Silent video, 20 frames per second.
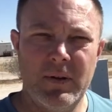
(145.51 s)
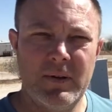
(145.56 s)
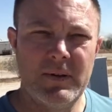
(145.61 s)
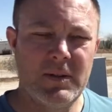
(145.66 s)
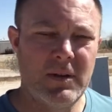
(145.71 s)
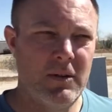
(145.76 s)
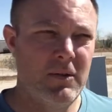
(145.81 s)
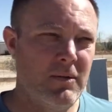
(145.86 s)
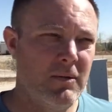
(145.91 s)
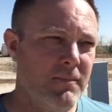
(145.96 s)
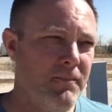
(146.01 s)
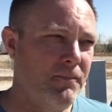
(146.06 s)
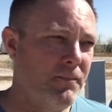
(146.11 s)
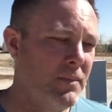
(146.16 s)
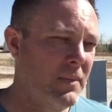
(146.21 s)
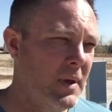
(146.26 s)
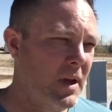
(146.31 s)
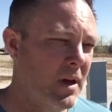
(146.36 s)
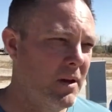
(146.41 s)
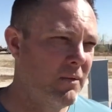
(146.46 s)
So
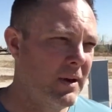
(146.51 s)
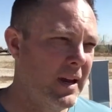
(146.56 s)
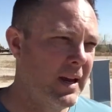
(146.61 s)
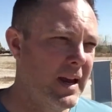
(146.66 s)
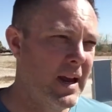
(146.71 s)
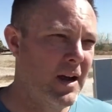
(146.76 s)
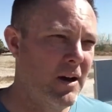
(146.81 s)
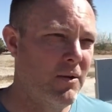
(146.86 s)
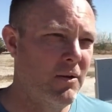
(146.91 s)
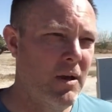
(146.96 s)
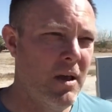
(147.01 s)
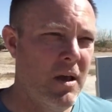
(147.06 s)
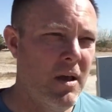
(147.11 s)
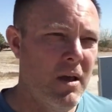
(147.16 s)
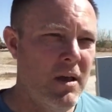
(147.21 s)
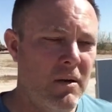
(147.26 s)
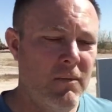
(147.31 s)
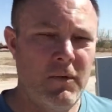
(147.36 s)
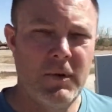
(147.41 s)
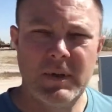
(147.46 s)
right now
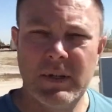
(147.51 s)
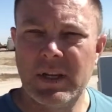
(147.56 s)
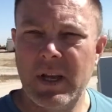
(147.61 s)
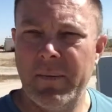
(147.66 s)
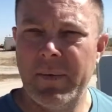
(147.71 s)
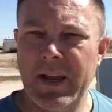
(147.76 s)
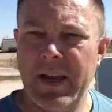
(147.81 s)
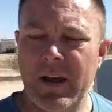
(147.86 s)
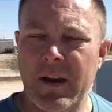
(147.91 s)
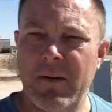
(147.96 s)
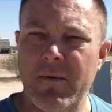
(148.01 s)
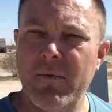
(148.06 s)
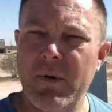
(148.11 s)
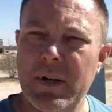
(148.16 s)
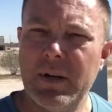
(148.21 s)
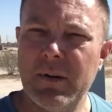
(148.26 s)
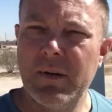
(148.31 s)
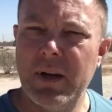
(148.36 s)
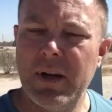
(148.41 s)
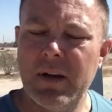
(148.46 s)
we're just coming out of
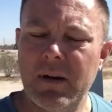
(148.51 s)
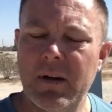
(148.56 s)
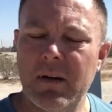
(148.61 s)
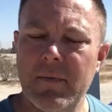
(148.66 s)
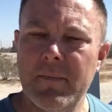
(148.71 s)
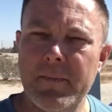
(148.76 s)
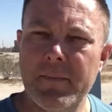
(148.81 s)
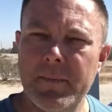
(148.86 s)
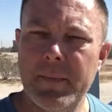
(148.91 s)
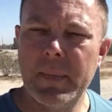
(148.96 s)
winter here.